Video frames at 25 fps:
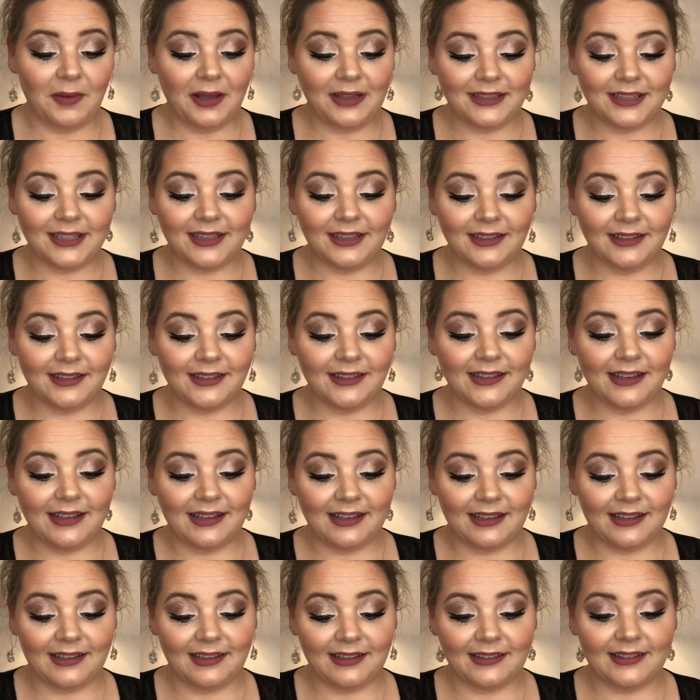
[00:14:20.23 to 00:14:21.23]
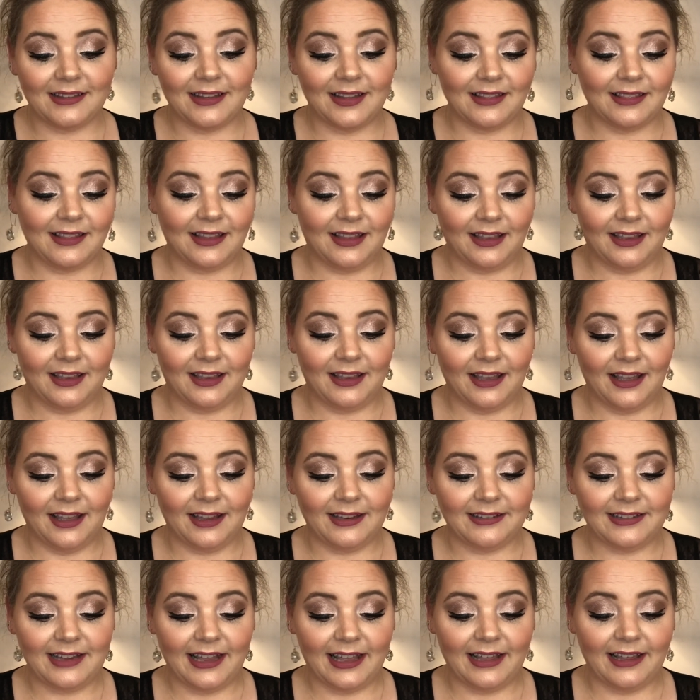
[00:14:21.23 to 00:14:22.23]
This is
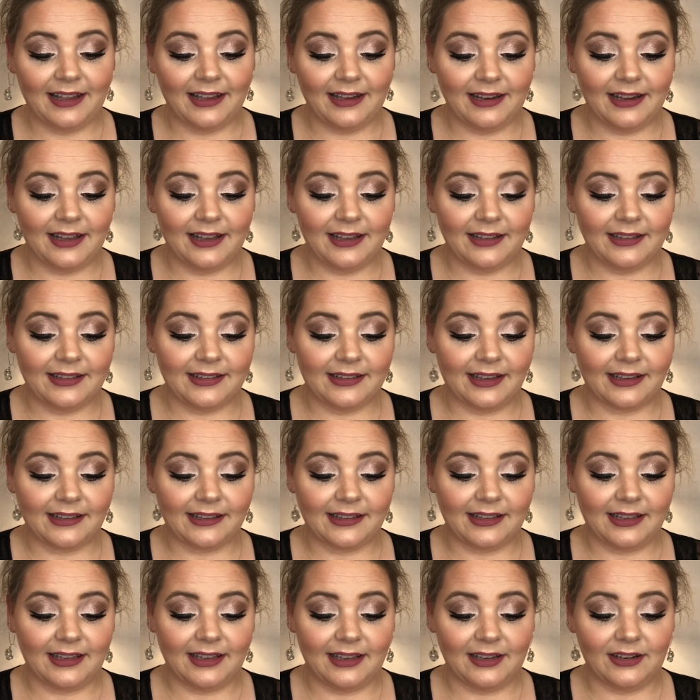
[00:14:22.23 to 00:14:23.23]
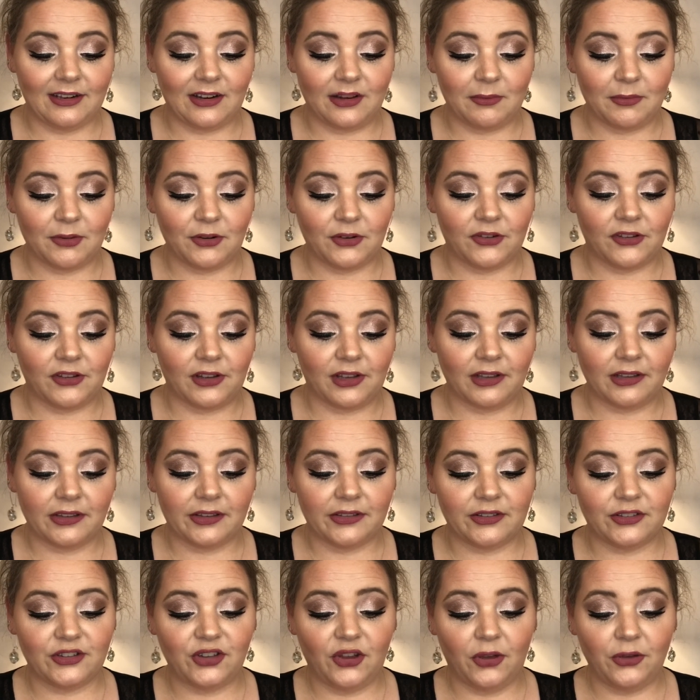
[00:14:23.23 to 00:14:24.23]
the Dead Sexy No.
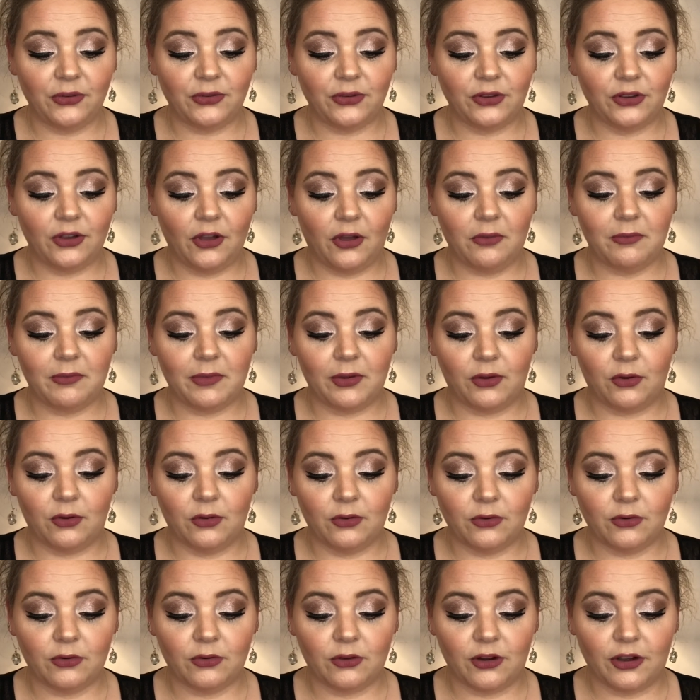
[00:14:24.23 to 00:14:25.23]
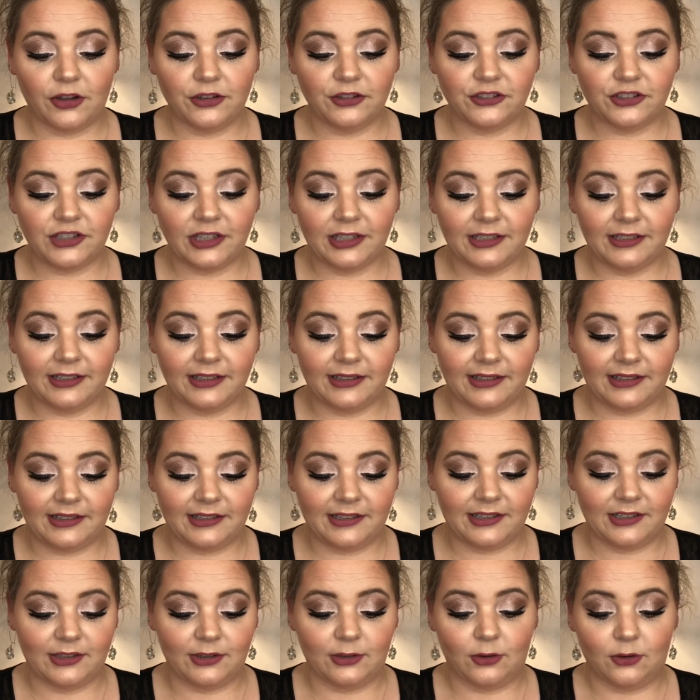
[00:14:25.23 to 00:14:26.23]
6 Tokyo Milk Crushed and
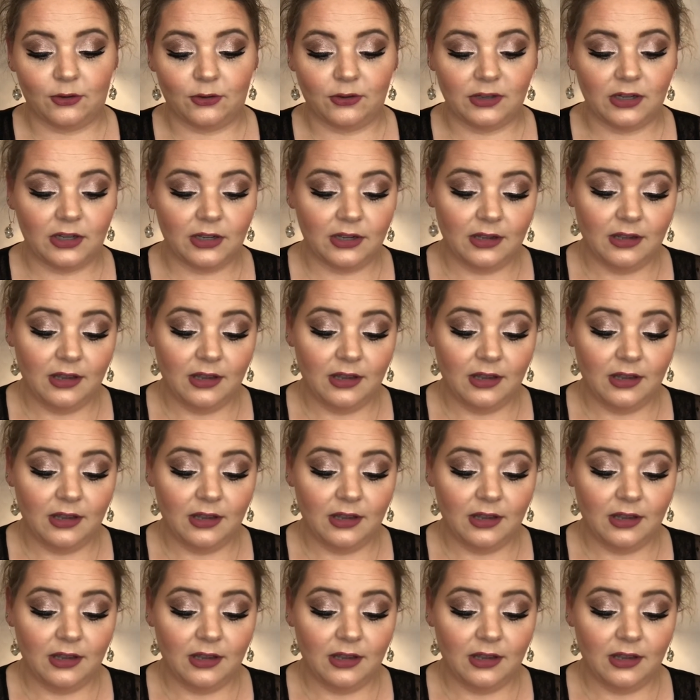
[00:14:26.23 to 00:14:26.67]
Distilled